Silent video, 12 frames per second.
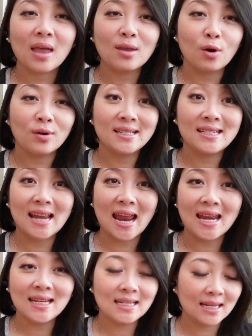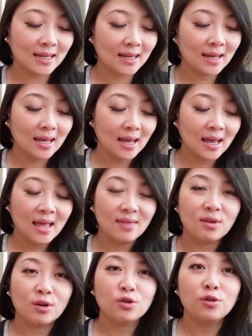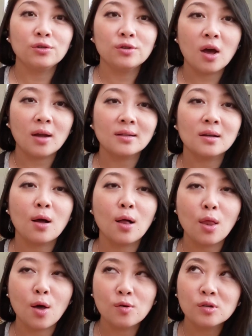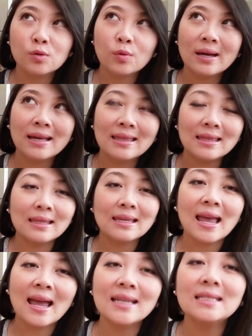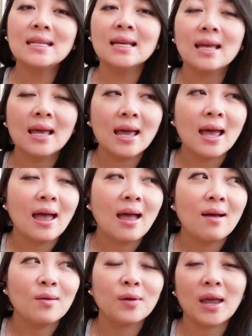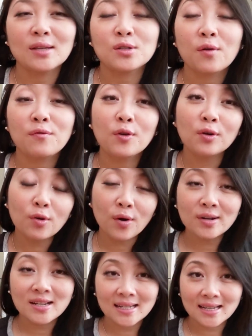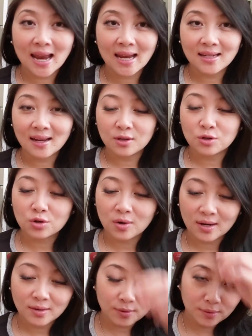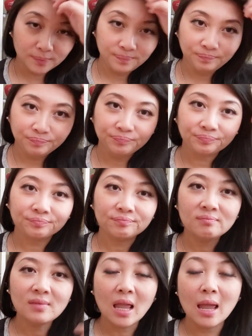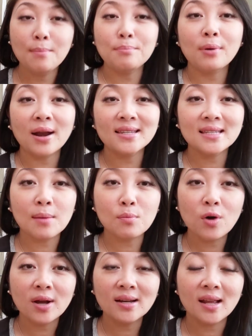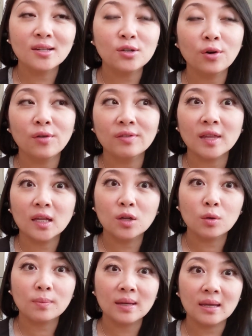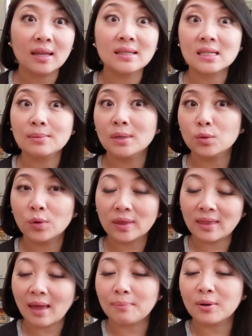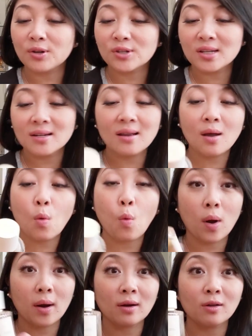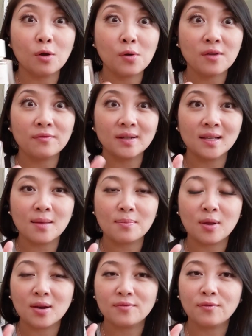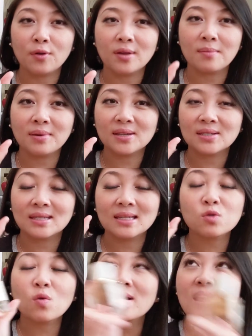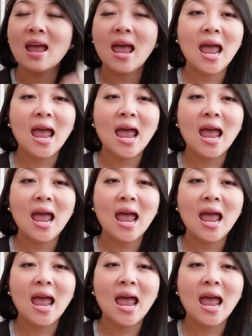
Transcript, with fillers: your date that you're not close with yet, okay, so if you're going to date and trying to impress someone and you don't think you'll be intimate with that person, wear Chloe Vanilla Planifolia, because this one